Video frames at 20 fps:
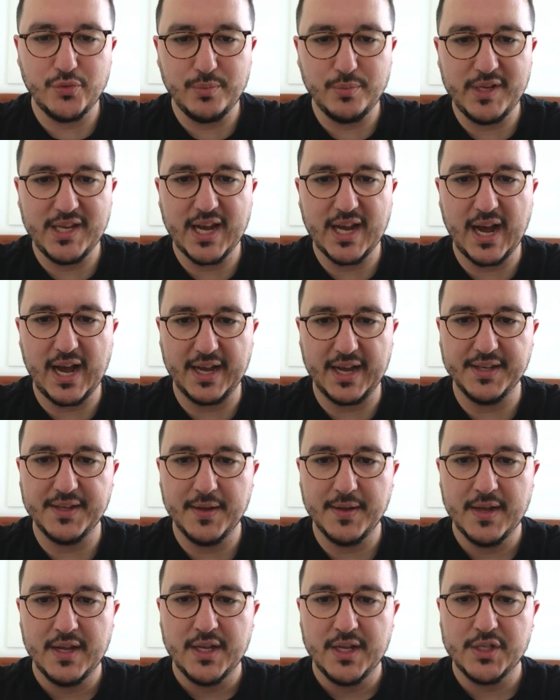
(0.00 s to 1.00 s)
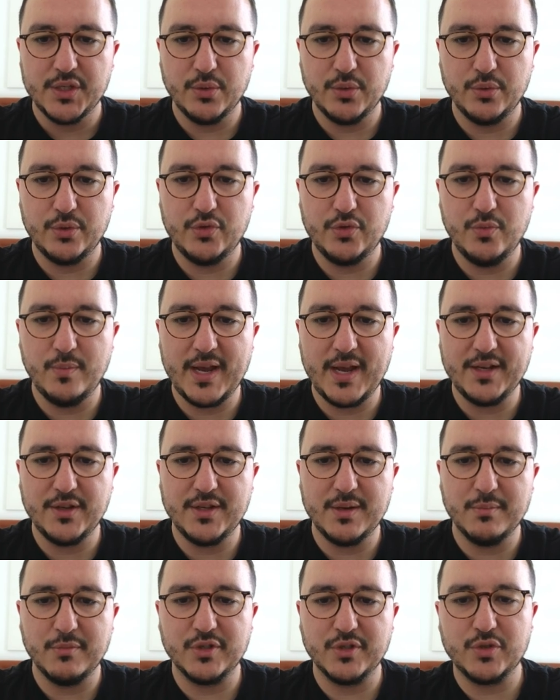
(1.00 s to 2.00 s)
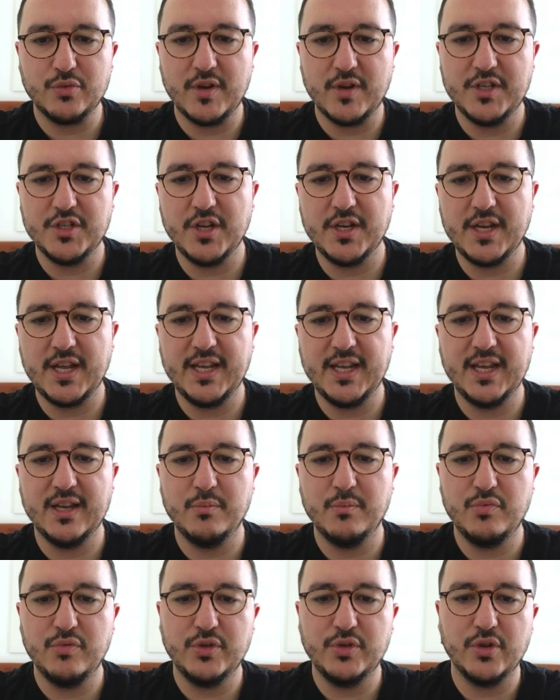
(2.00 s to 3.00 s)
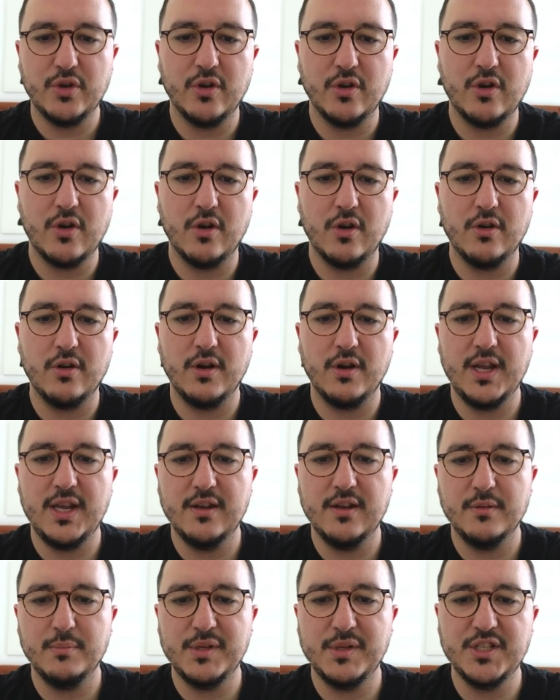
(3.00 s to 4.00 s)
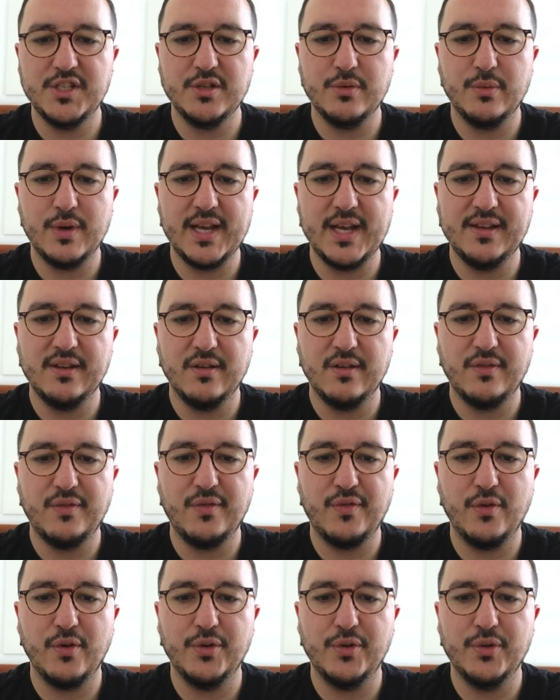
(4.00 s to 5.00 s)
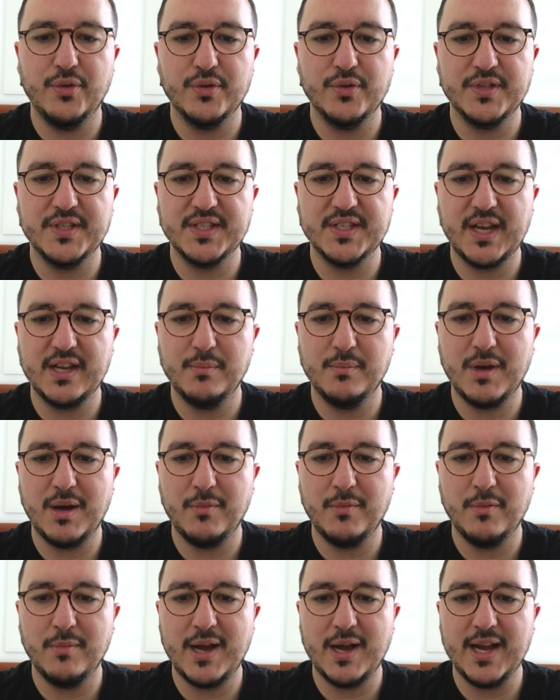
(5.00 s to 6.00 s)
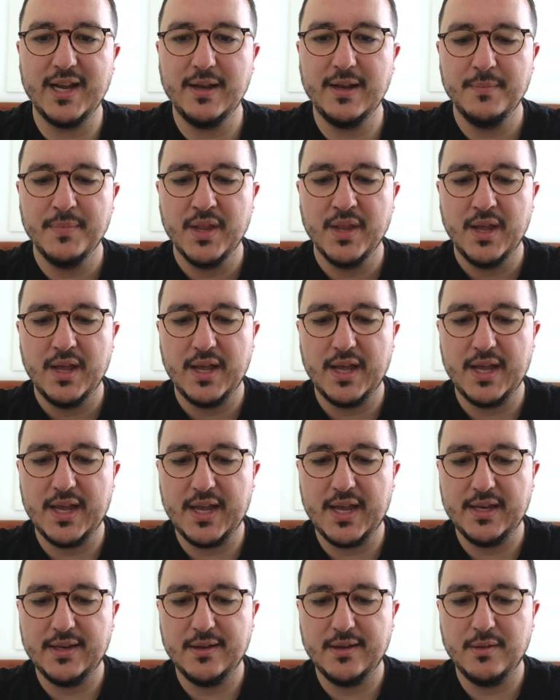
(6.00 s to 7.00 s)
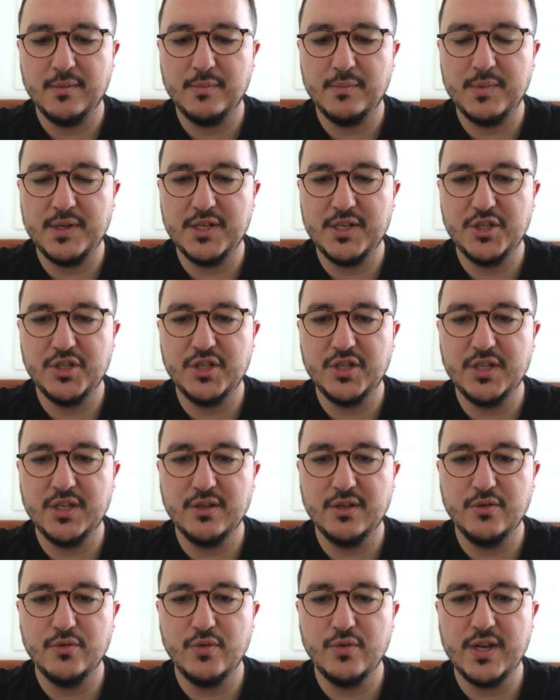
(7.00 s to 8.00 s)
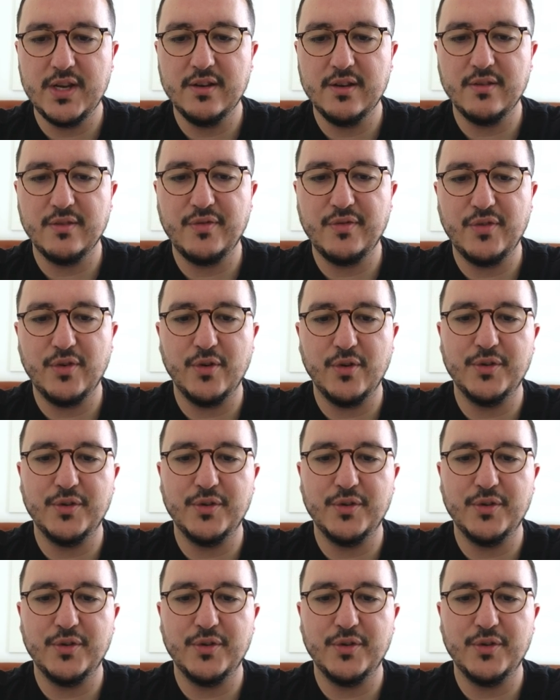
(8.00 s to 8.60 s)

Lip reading: be hide. So to make the demonstration, I can put a color here, BG red for the sidebar mobile, and BG green for